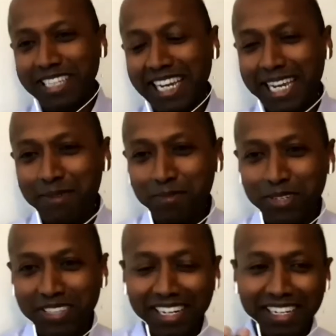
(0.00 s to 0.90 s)
came up
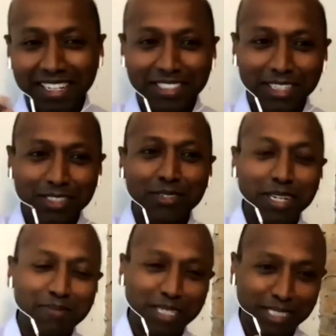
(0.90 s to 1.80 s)
with just
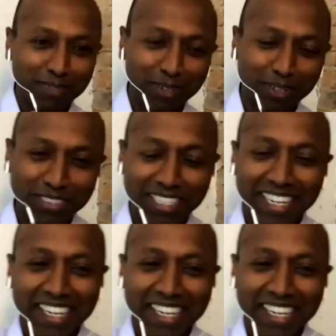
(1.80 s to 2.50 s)
three principles.